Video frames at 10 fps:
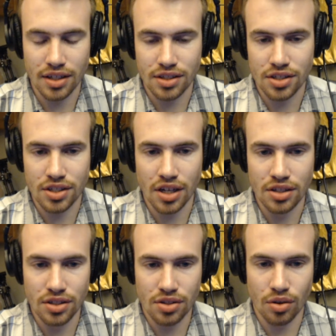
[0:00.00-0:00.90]
just
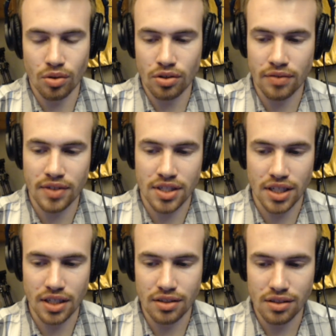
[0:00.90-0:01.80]
changes the order of the
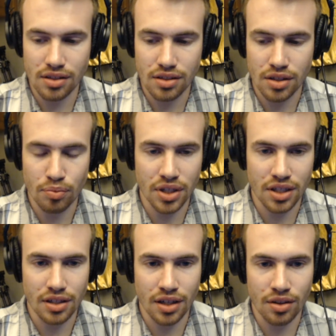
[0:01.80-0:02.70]
scenes to
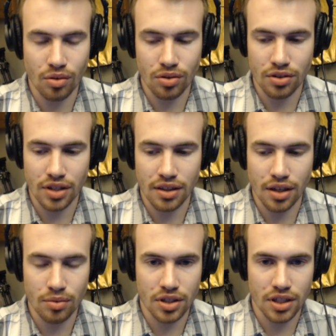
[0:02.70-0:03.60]
be in the order that
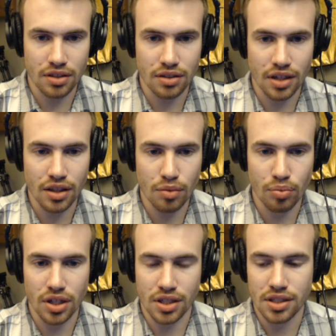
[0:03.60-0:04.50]
they were in the
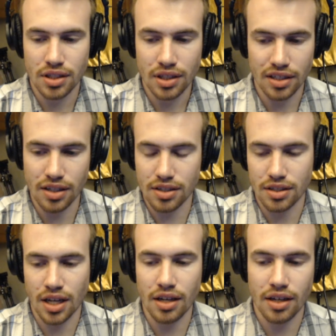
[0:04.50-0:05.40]
books. It doesn't
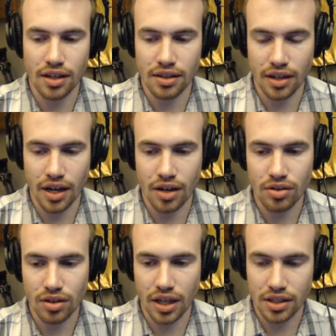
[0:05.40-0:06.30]
take anything out
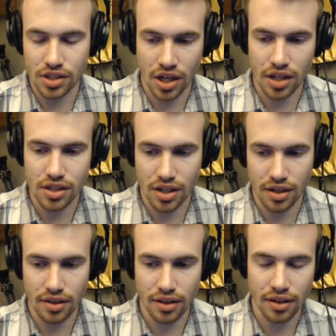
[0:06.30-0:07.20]
or like change
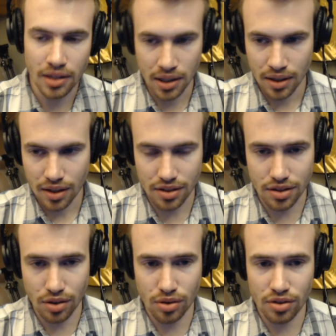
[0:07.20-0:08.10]
anything, because the
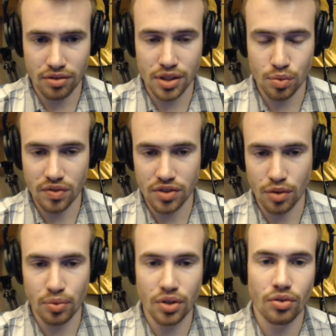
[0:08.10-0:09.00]
Lord of the Rings movies are
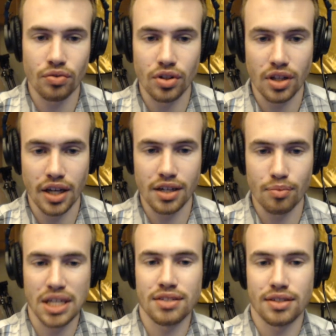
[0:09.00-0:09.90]
beautiful and
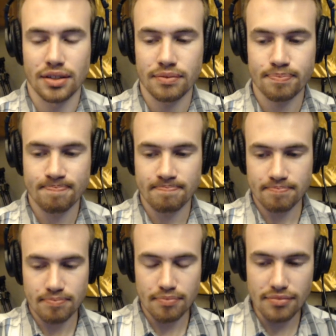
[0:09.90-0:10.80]
amazing
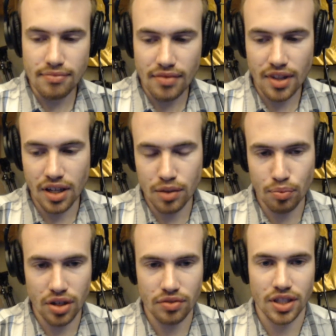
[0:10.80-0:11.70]
and
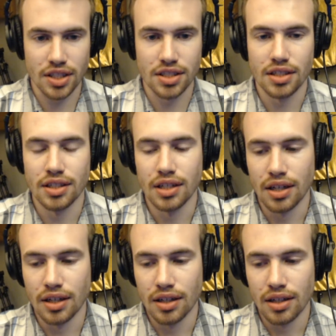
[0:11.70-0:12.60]
perfect.
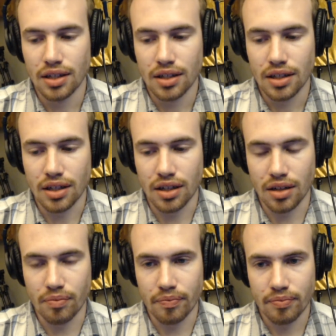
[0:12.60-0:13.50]

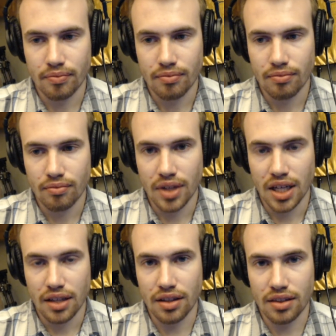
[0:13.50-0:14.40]

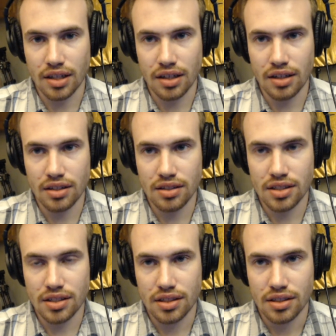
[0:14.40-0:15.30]
The thing
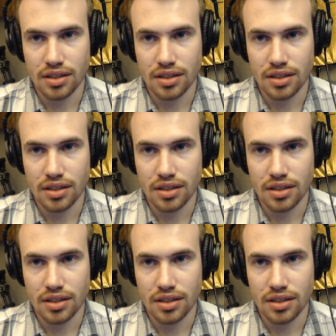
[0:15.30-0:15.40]
is,